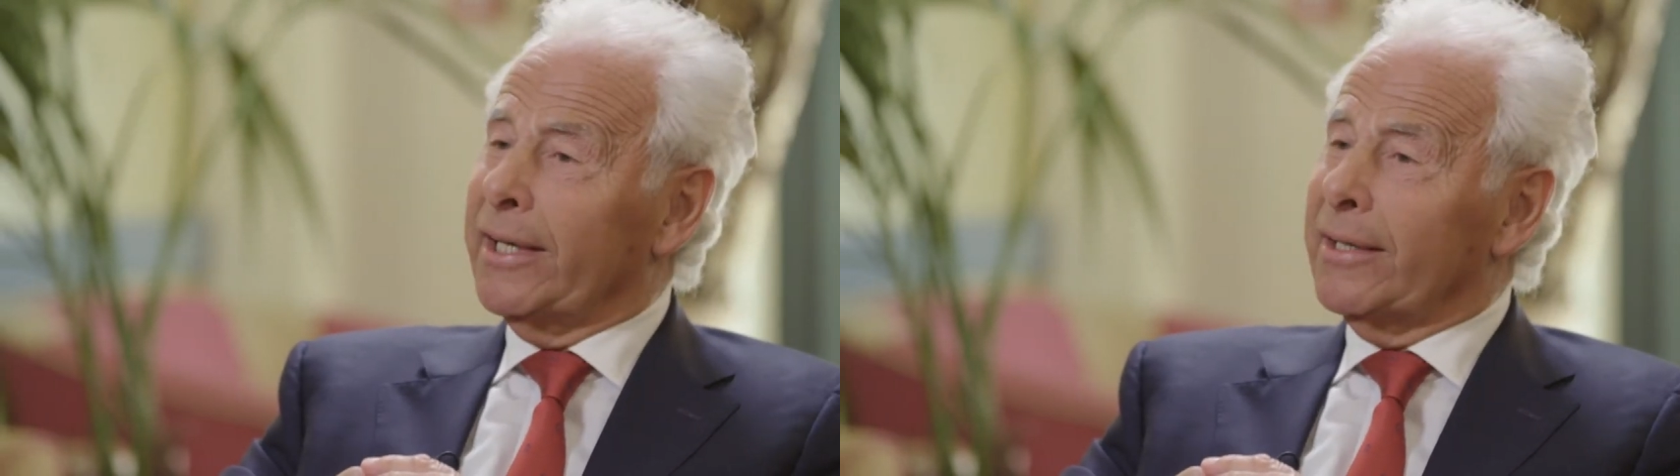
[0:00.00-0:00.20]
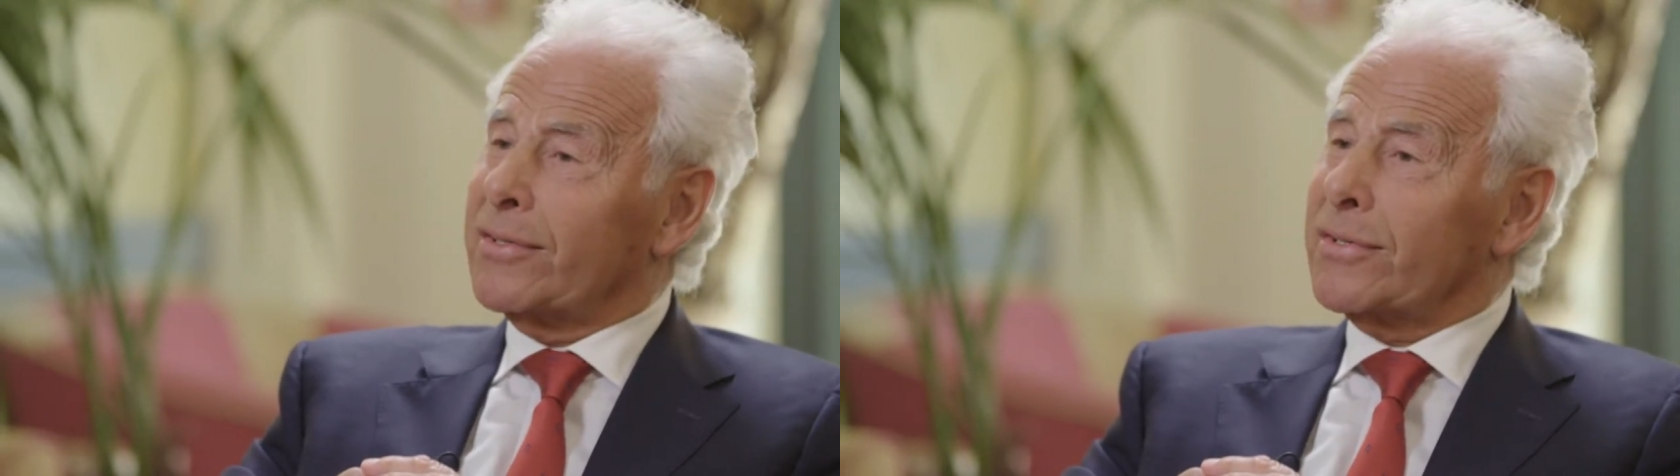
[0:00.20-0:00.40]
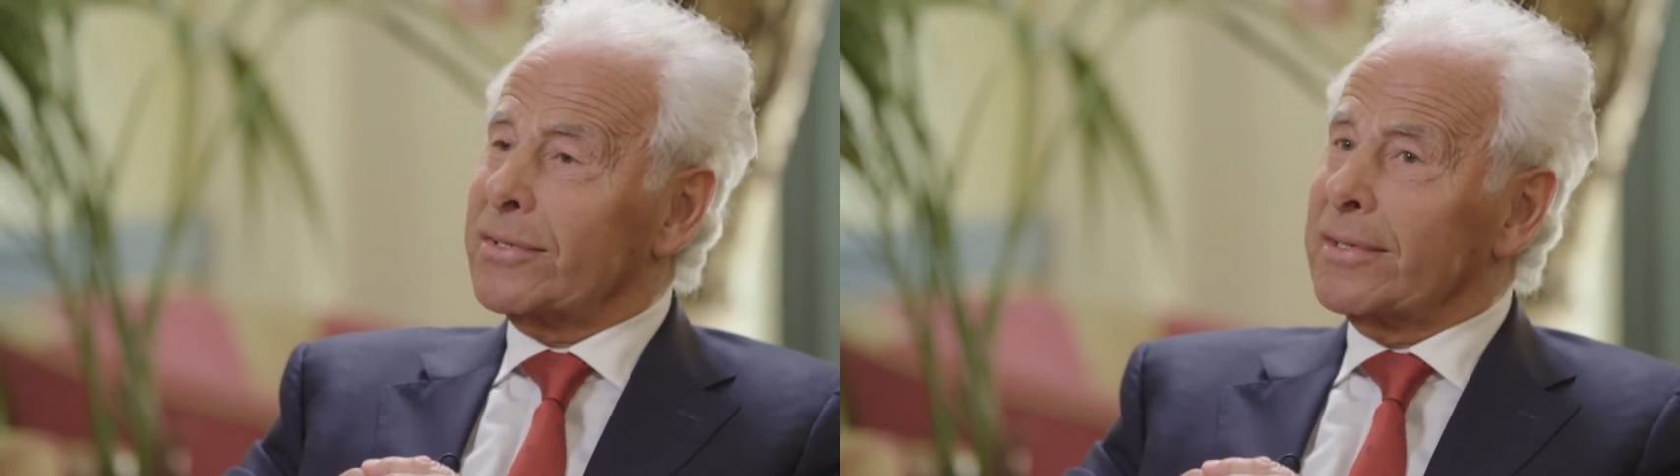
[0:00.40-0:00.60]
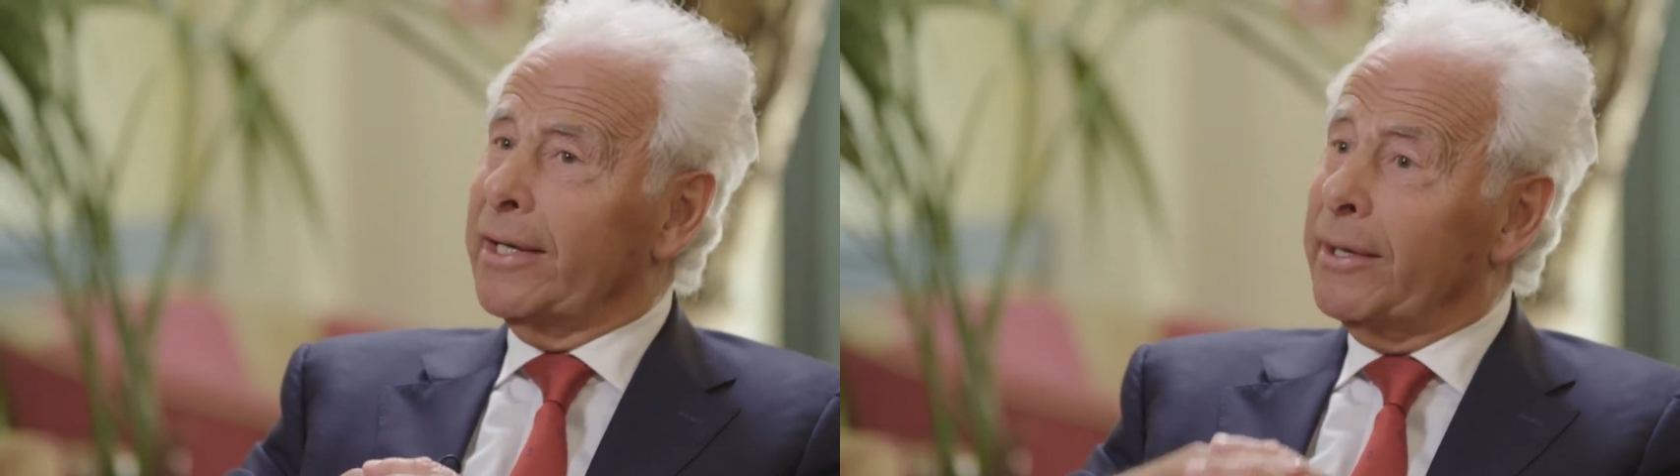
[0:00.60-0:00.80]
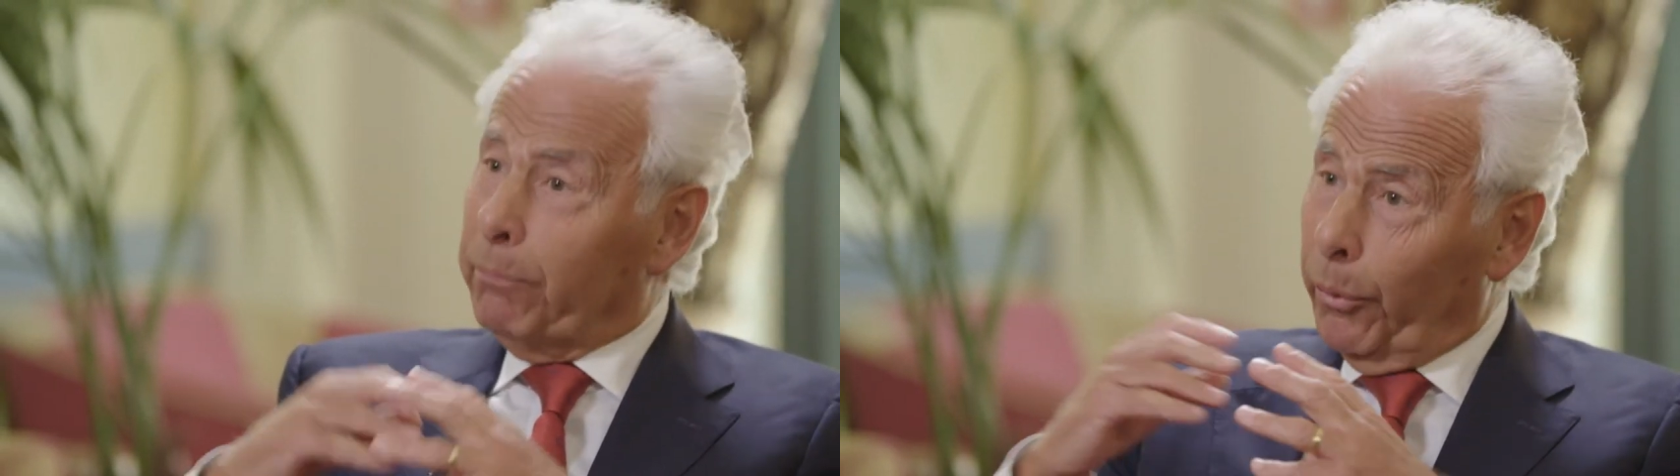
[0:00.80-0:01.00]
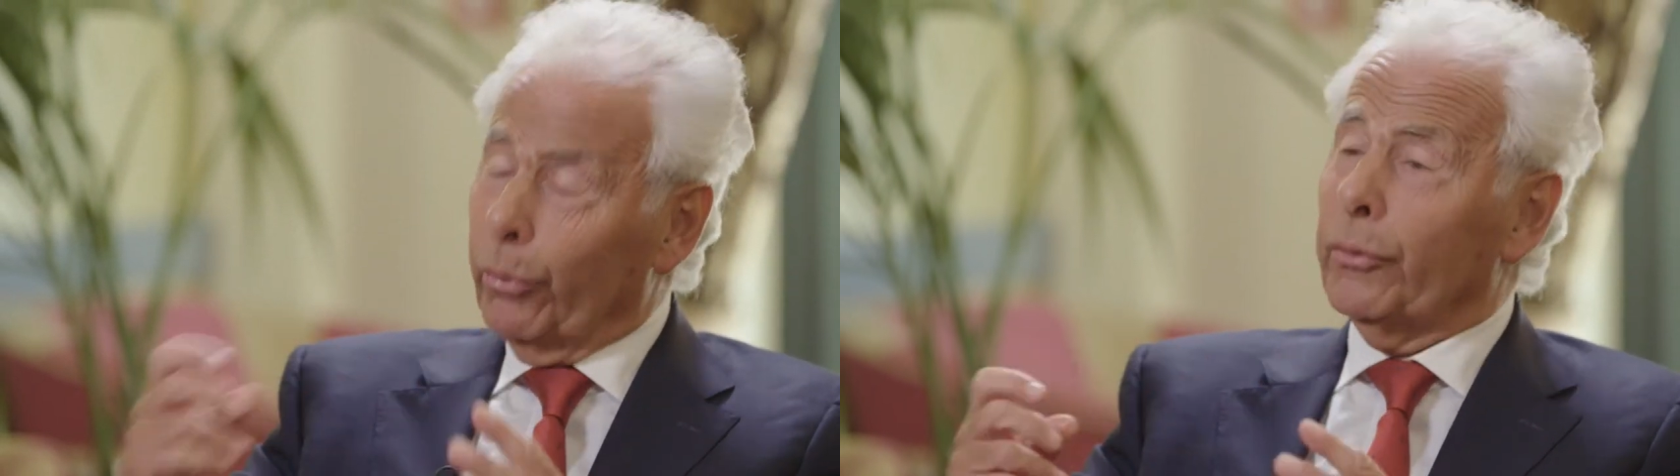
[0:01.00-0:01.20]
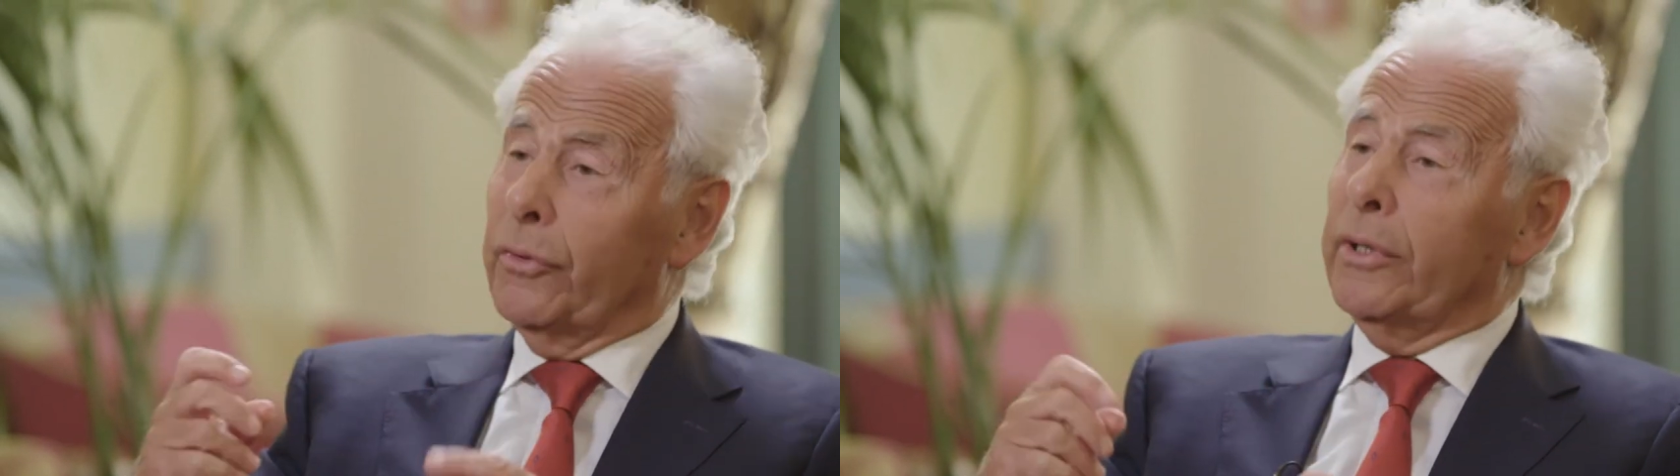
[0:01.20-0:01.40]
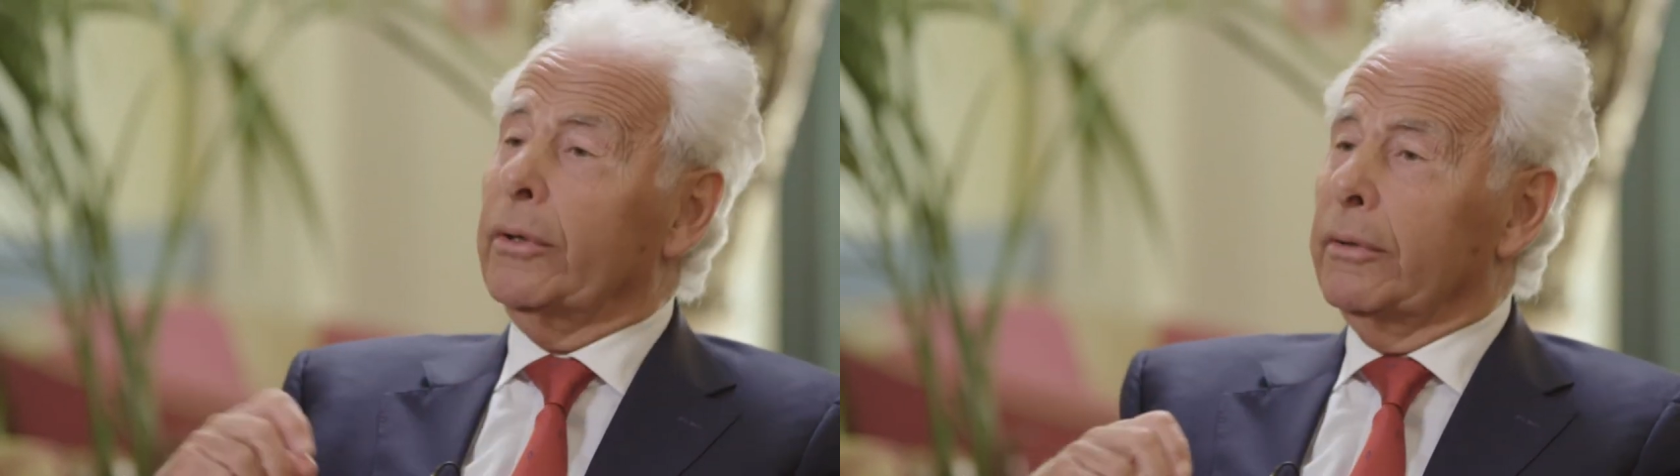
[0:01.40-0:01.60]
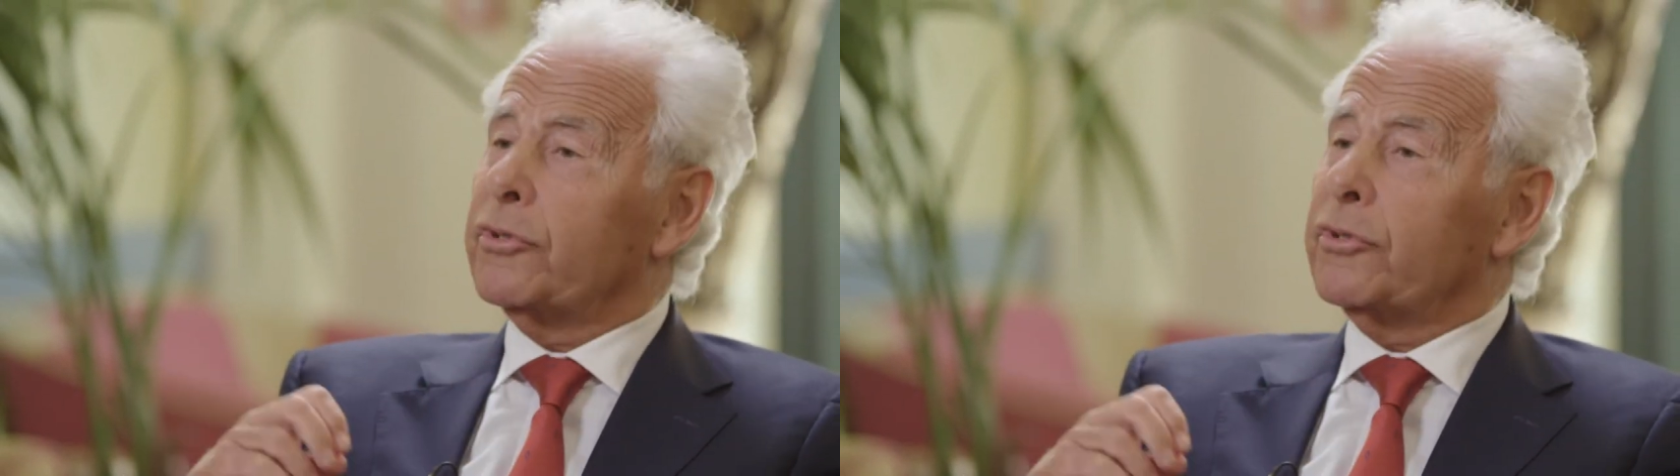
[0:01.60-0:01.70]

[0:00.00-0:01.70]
It's an important year of